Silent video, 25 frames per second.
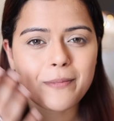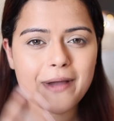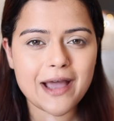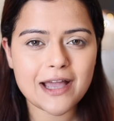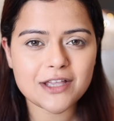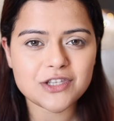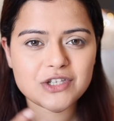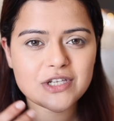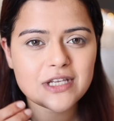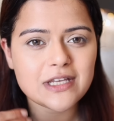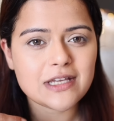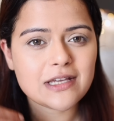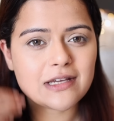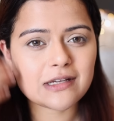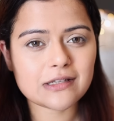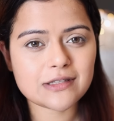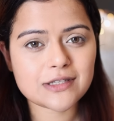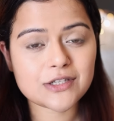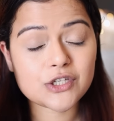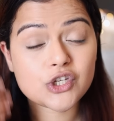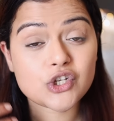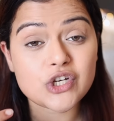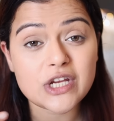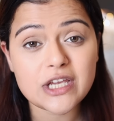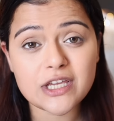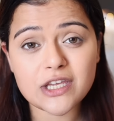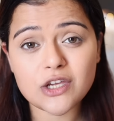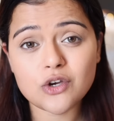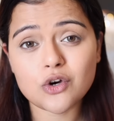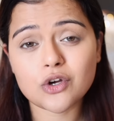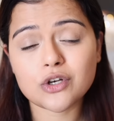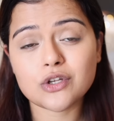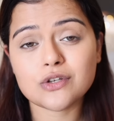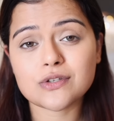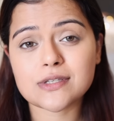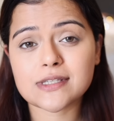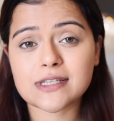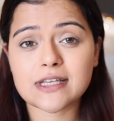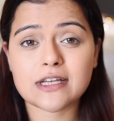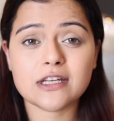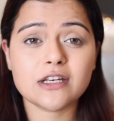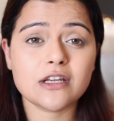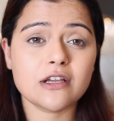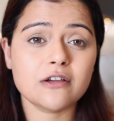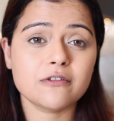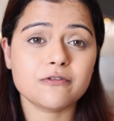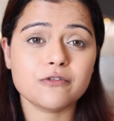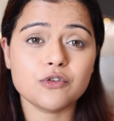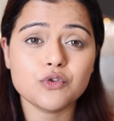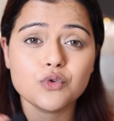patchy and streaky on your skin
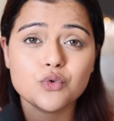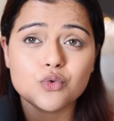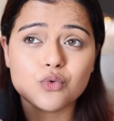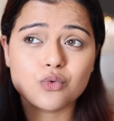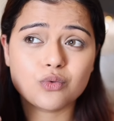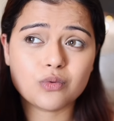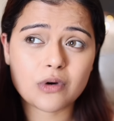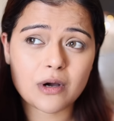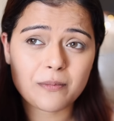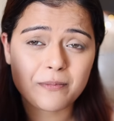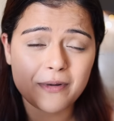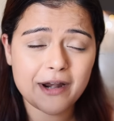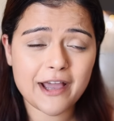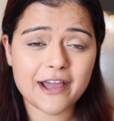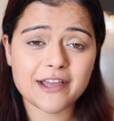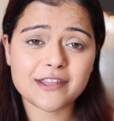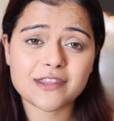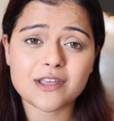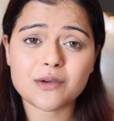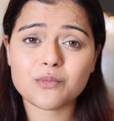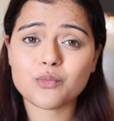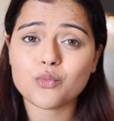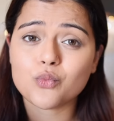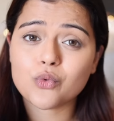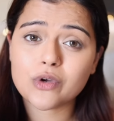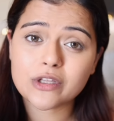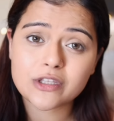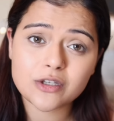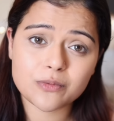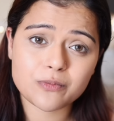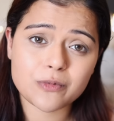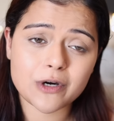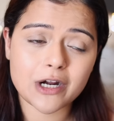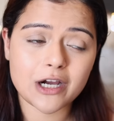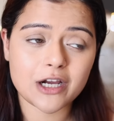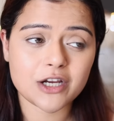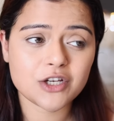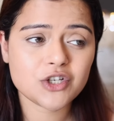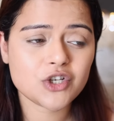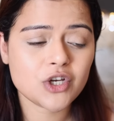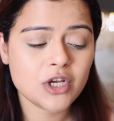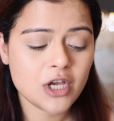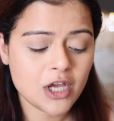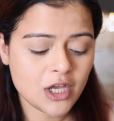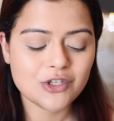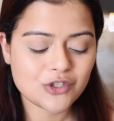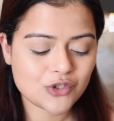if you apply them with a brush.